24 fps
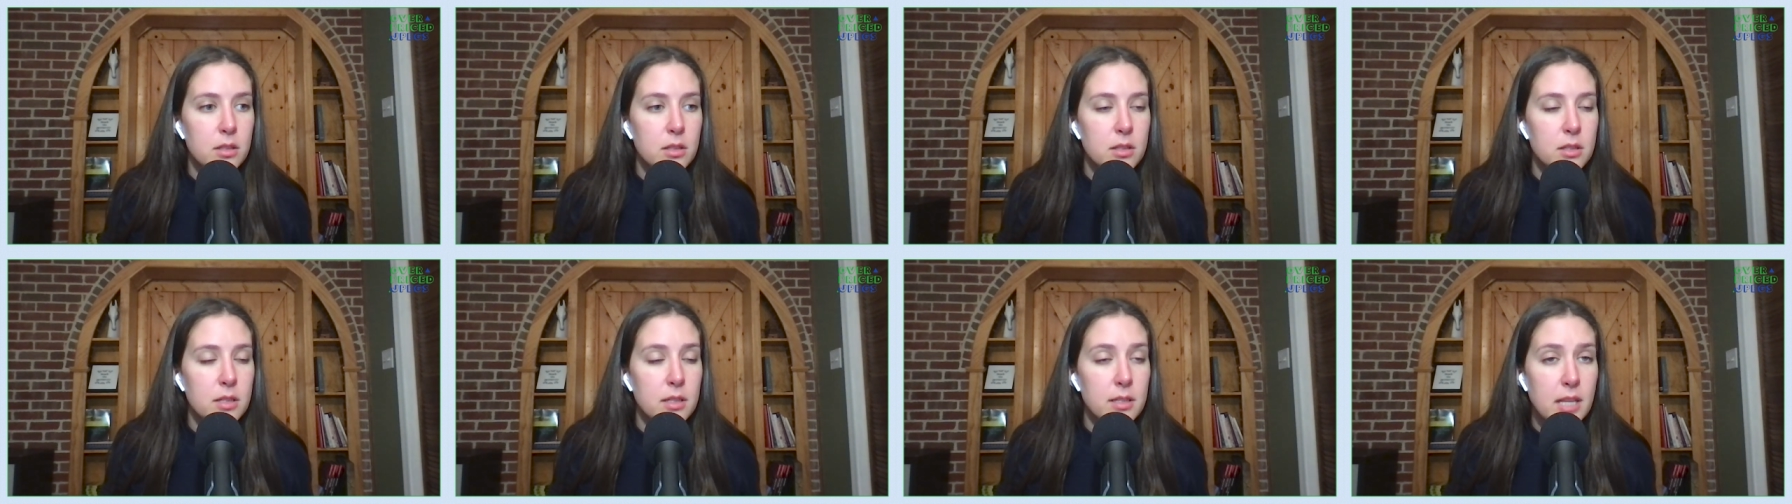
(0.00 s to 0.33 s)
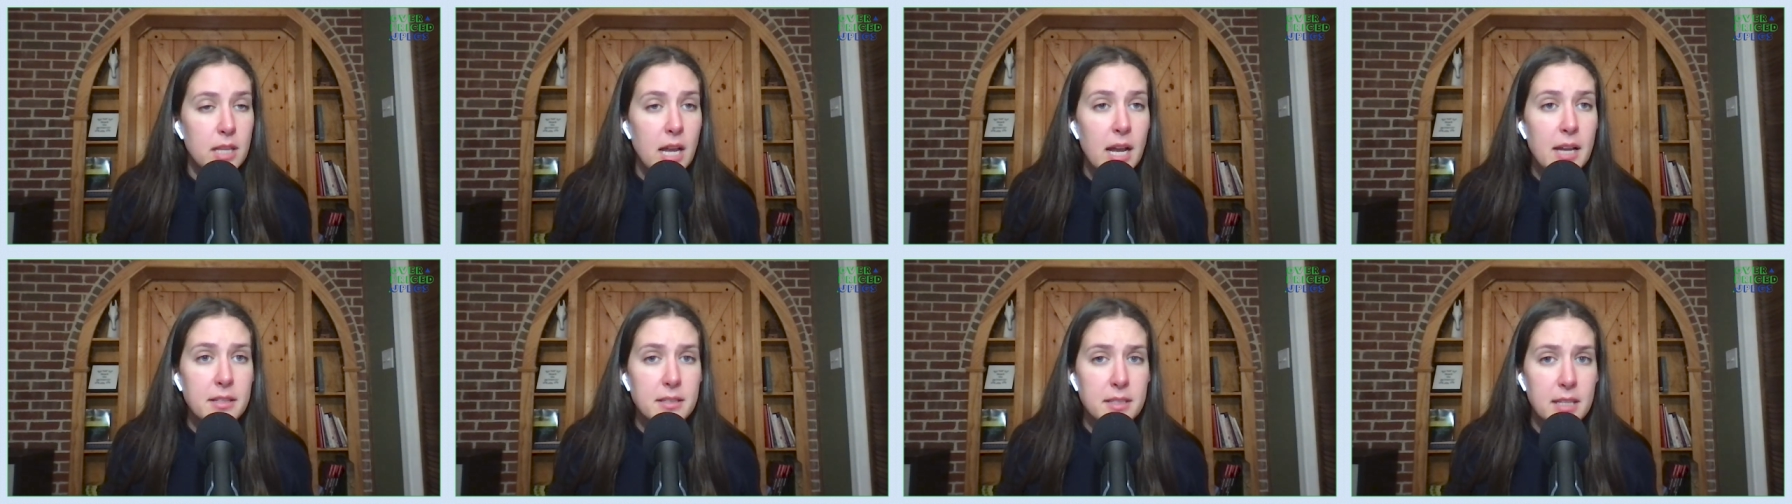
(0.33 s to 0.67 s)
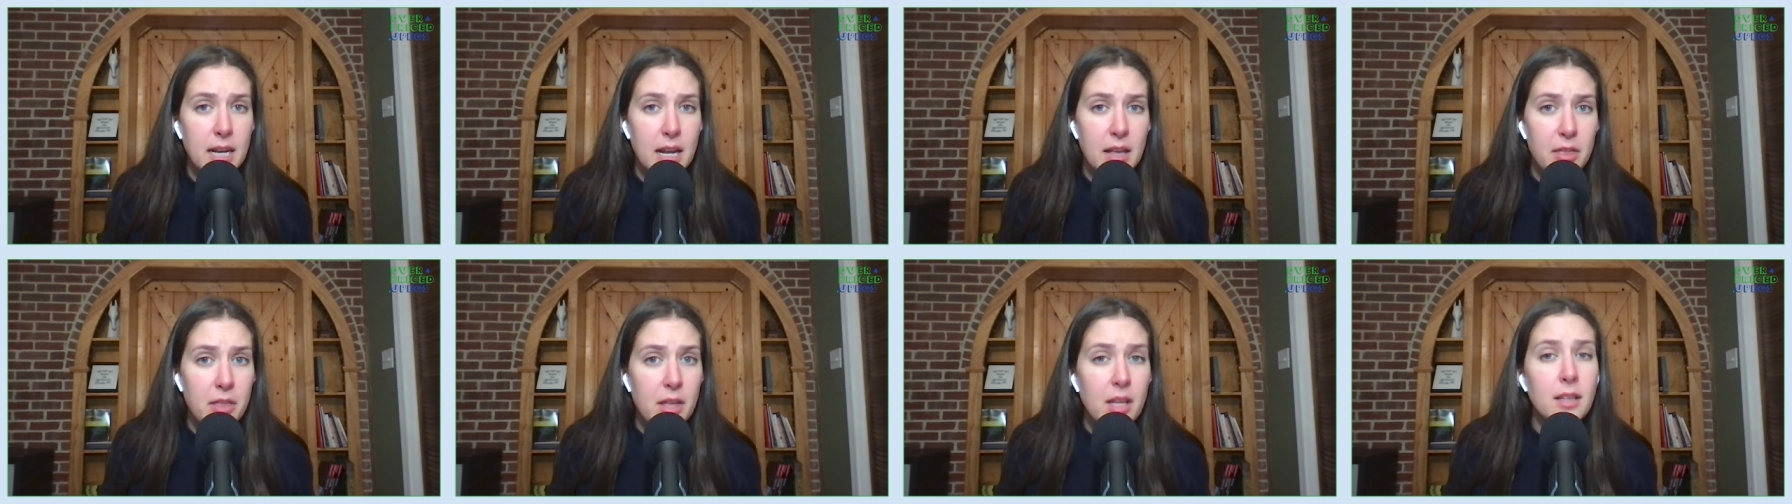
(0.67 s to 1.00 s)
discussed and
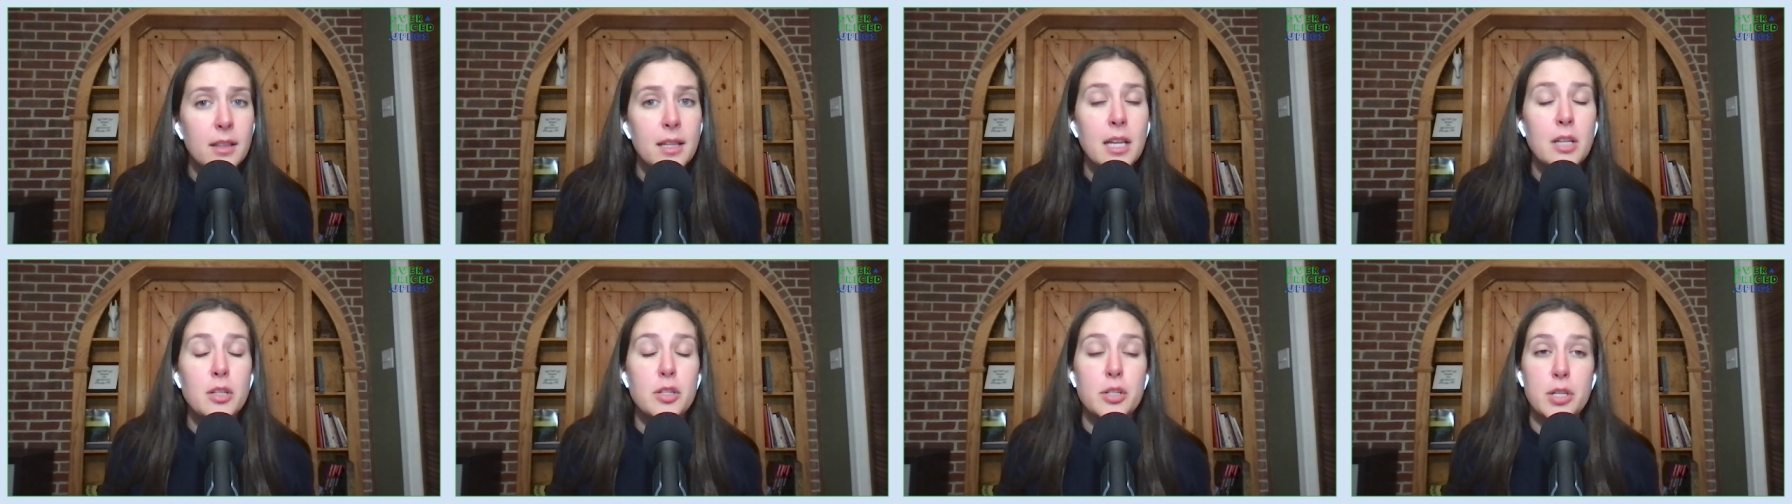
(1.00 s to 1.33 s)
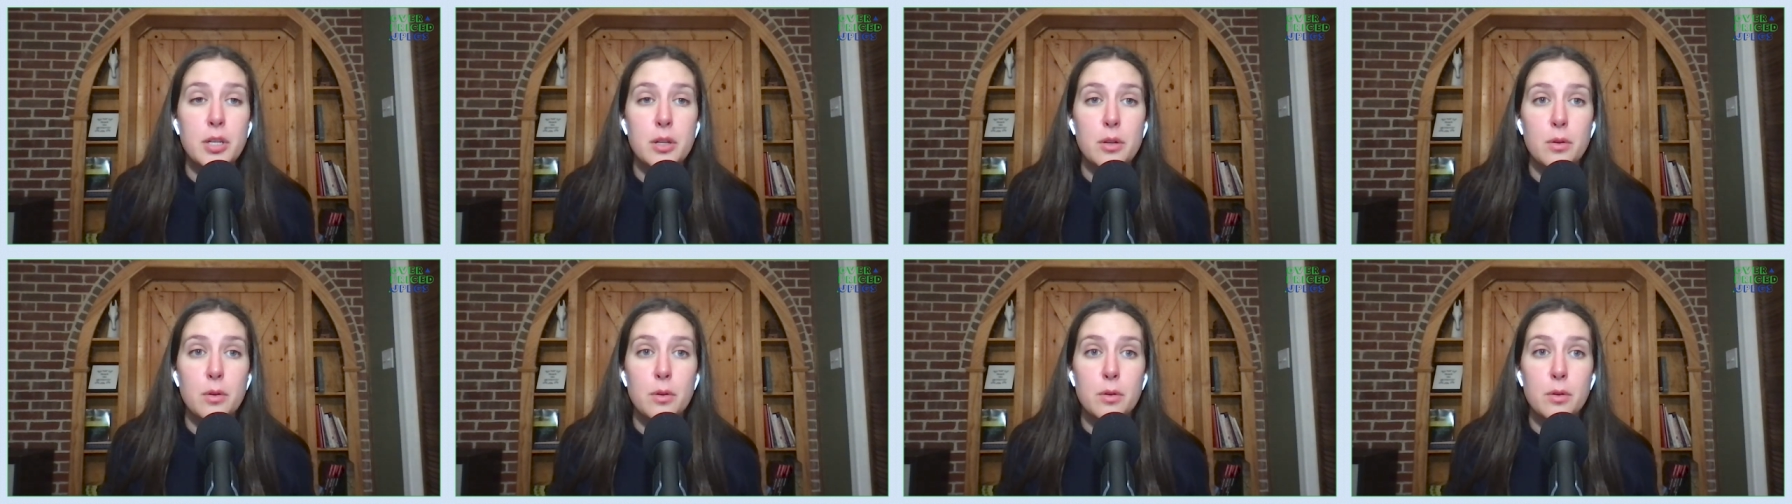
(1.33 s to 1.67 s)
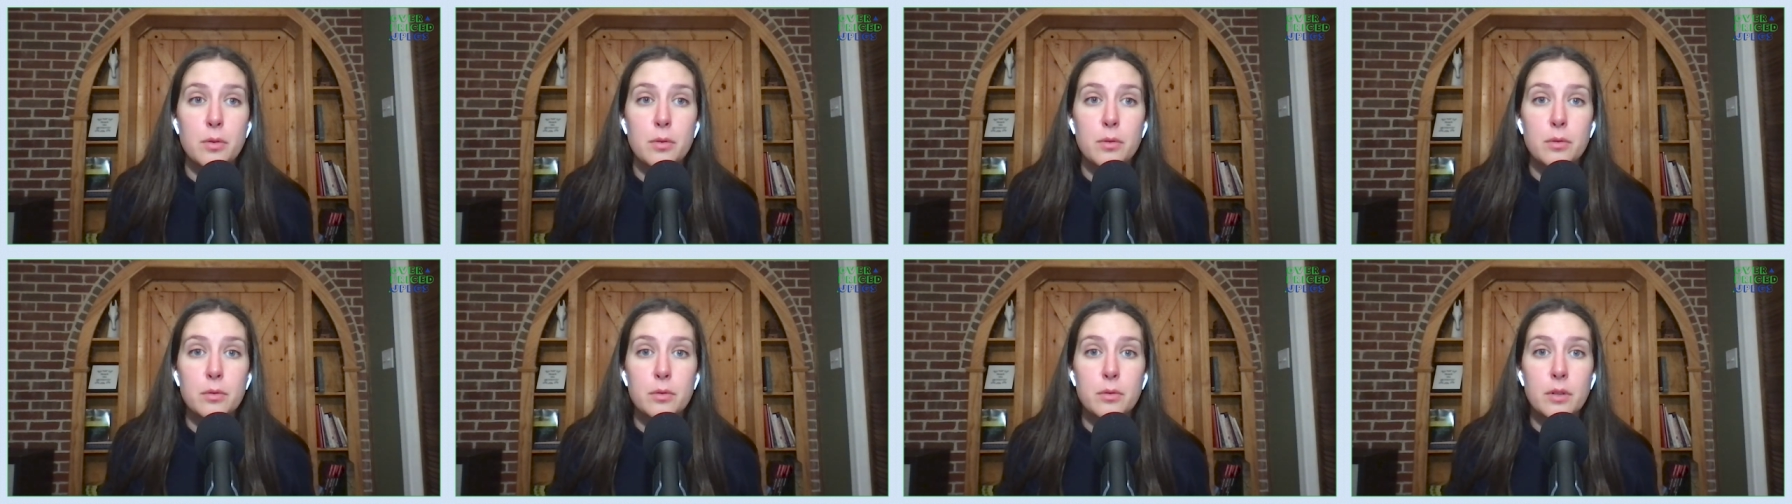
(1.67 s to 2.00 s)
I think linked
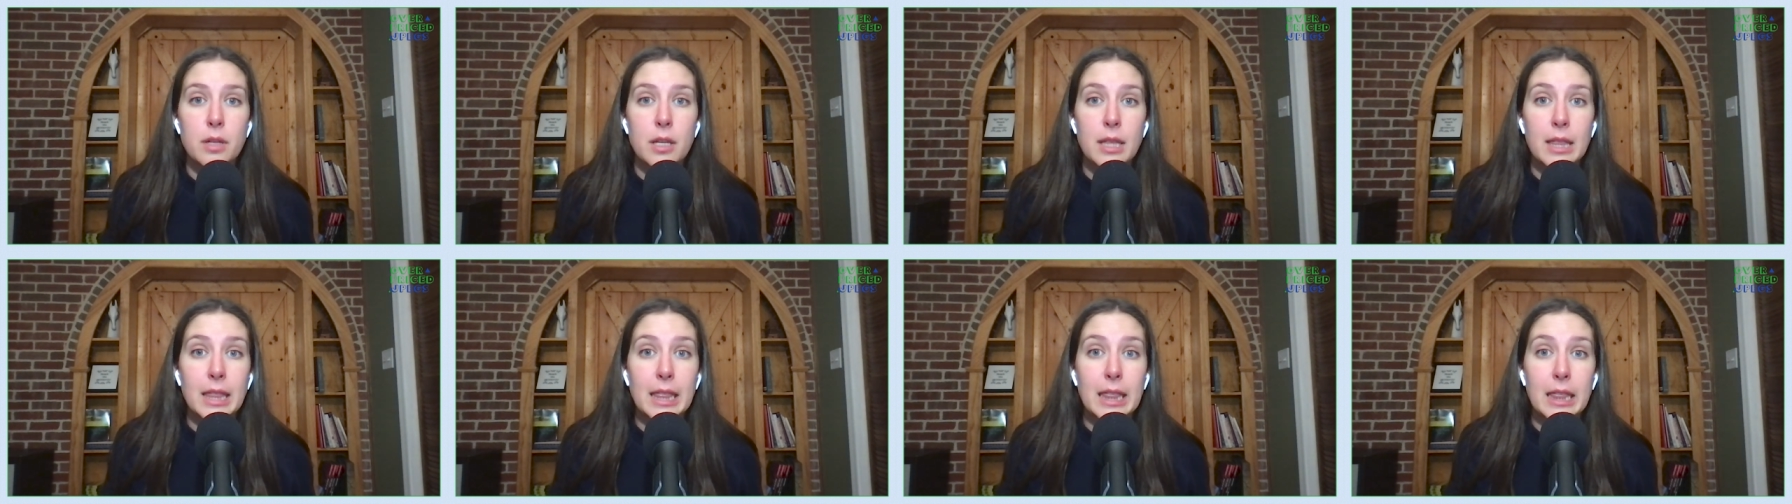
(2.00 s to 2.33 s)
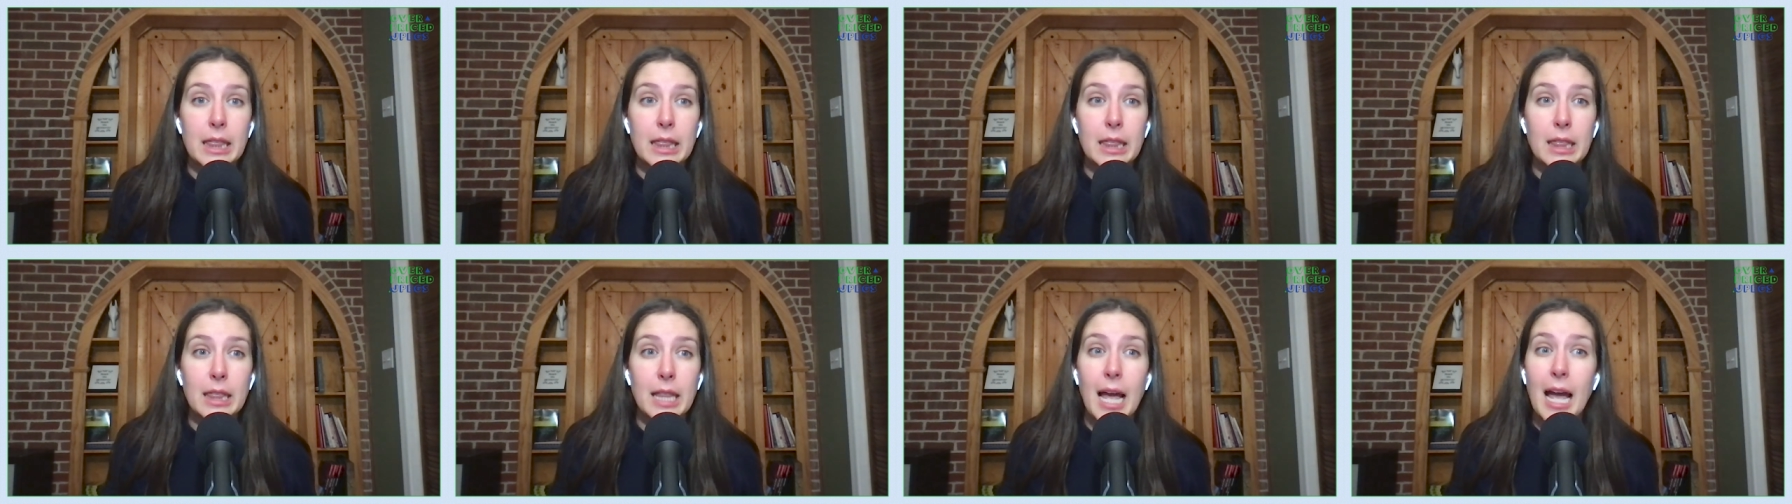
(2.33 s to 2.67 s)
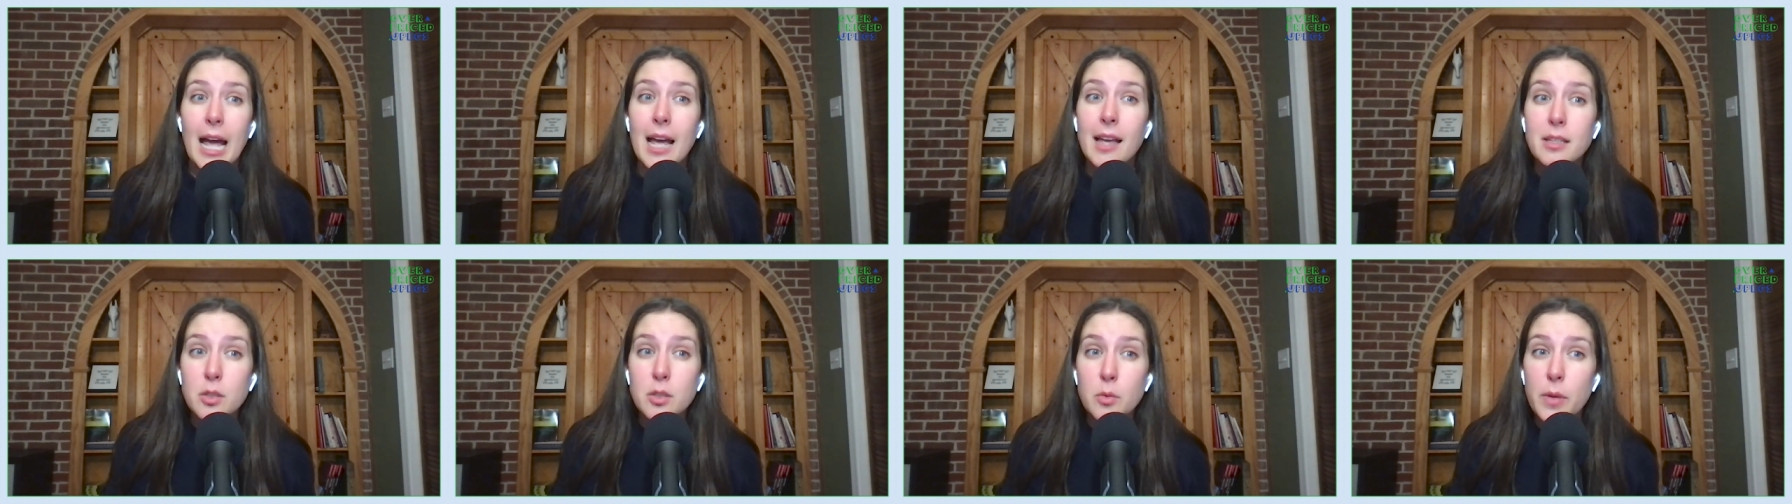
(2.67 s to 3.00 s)
to in
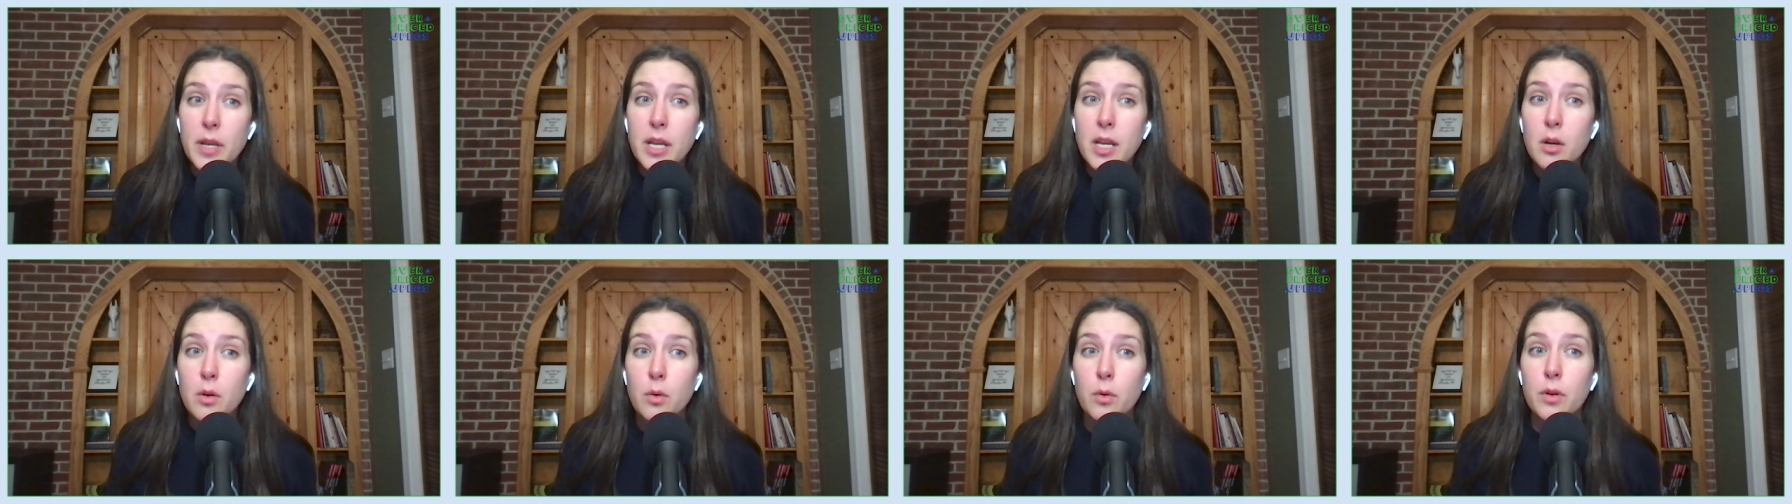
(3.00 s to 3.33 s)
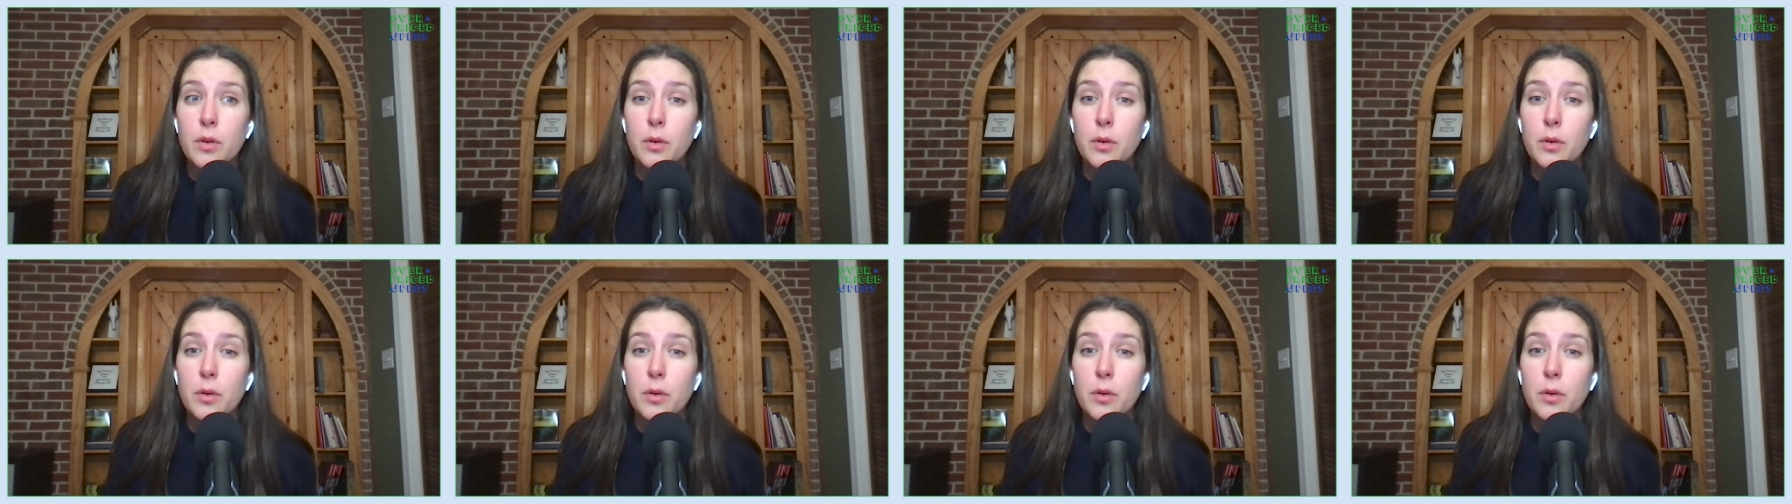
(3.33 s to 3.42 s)
last week or,